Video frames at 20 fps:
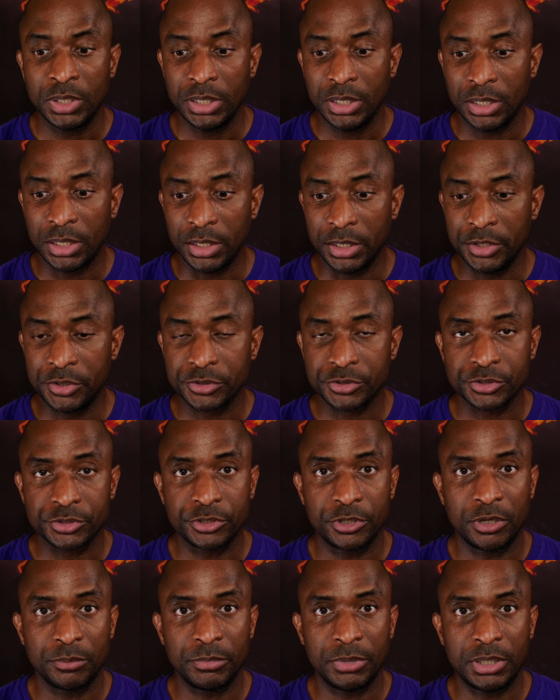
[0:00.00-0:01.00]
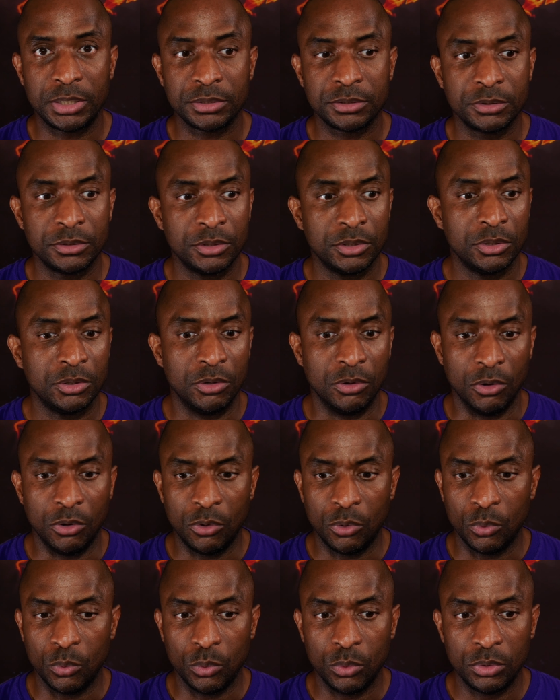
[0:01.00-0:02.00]
leaders are talking about,
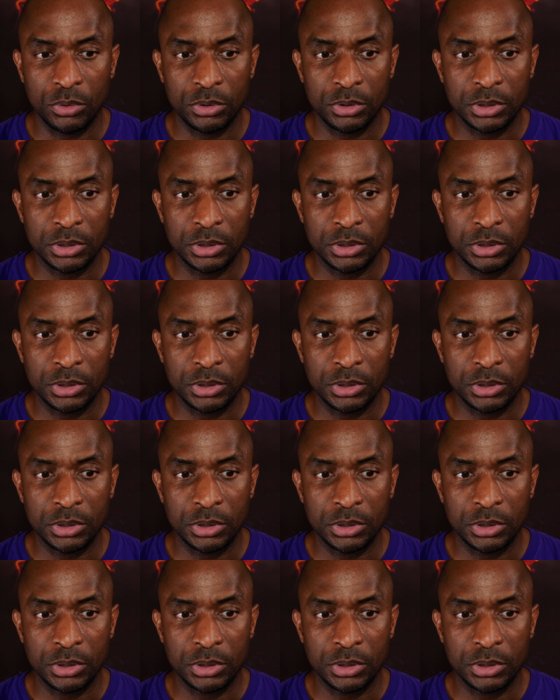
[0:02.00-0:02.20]
oh,